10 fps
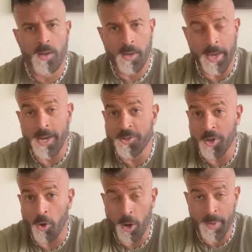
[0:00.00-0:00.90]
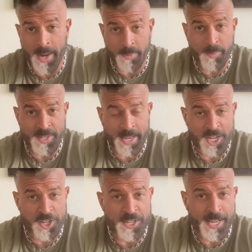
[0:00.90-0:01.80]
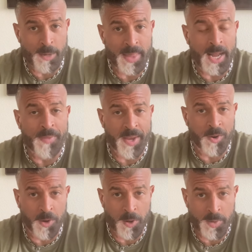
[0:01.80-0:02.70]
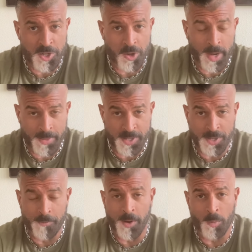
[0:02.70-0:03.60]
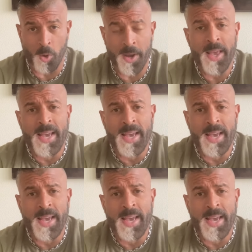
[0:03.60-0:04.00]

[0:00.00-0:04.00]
Okay, here's a hormone optimization tip that I think you're going to enjoy. This is a fun one.